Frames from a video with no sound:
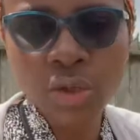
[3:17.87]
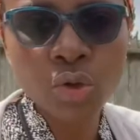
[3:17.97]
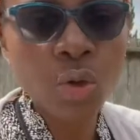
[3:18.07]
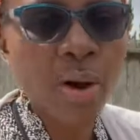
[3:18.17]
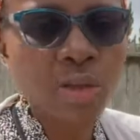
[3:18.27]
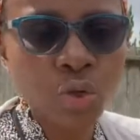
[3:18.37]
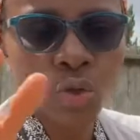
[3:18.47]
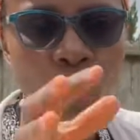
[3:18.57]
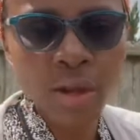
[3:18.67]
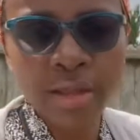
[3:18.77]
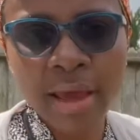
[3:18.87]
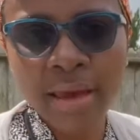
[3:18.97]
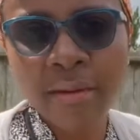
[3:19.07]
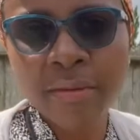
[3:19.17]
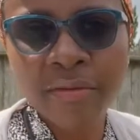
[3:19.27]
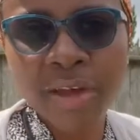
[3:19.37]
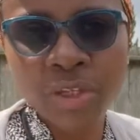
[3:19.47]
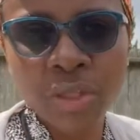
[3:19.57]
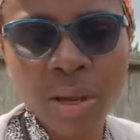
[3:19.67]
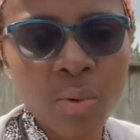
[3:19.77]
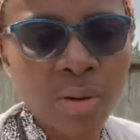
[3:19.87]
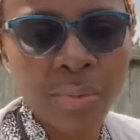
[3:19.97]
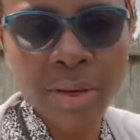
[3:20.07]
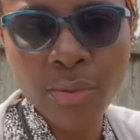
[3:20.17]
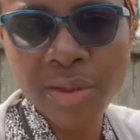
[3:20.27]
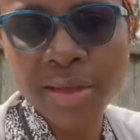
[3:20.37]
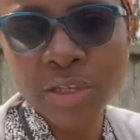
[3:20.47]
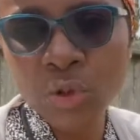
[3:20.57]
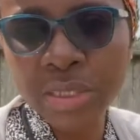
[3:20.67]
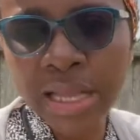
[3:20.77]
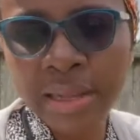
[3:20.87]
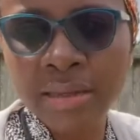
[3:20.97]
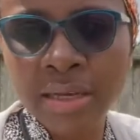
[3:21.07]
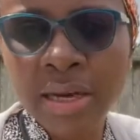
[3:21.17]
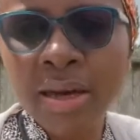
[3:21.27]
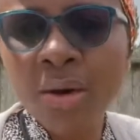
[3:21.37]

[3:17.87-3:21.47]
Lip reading: You don't want just water your vegetable, then make the water just stand.